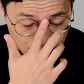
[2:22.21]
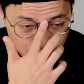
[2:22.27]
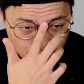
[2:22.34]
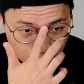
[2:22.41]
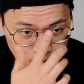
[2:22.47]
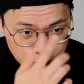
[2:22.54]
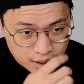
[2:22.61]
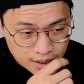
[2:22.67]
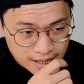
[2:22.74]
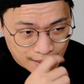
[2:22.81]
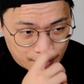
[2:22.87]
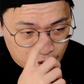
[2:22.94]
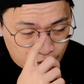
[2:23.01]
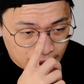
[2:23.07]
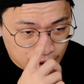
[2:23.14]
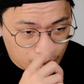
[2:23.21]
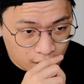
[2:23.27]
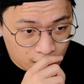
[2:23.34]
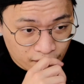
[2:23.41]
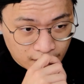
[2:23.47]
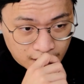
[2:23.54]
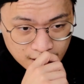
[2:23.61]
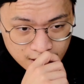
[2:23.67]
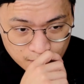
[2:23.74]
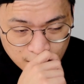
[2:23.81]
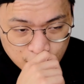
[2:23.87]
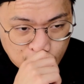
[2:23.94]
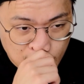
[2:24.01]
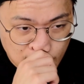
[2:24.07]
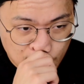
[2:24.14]
which does happen quite often,
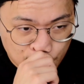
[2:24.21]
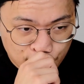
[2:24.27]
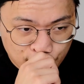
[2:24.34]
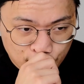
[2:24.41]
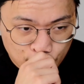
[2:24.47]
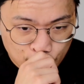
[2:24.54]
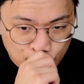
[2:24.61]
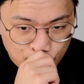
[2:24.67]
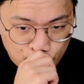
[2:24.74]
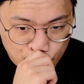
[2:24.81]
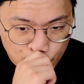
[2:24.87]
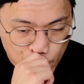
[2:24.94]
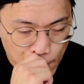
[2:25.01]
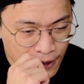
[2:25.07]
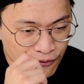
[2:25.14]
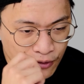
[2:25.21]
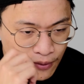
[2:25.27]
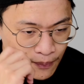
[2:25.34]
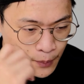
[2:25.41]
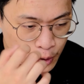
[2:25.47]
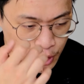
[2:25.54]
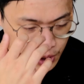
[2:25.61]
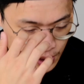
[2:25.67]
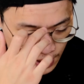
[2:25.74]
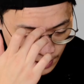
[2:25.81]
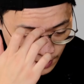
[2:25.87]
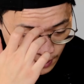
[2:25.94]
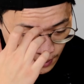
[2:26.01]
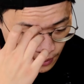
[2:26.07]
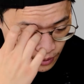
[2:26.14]
especially if you're
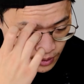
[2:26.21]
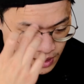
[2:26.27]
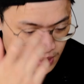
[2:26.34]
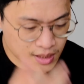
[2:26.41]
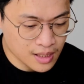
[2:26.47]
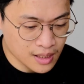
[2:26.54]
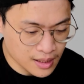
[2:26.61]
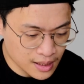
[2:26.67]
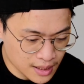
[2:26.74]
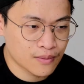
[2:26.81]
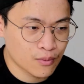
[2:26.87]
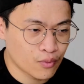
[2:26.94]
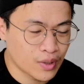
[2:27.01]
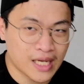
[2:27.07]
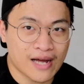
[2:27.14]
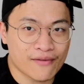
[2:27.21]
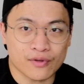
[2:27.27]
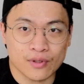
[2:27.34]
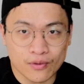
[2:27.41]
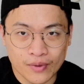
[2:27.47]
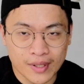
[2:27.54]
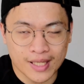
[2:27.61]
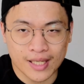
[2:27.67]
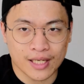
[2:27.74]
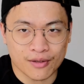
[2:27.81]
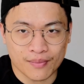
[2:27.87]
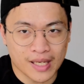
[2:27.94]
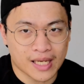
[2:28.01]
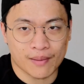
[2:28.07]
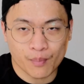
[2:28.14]
pushing consistently week after week, and you're
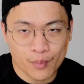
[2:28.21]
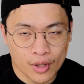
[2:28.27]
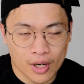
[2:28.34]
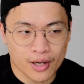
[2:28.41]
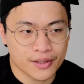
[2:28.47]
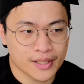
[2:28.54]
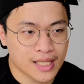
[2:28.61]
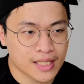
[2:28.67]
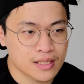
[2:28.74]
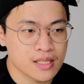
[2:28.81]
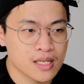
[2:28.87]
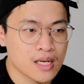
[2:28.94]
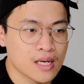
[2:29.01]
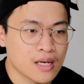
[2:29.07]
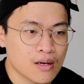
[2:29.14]
making progress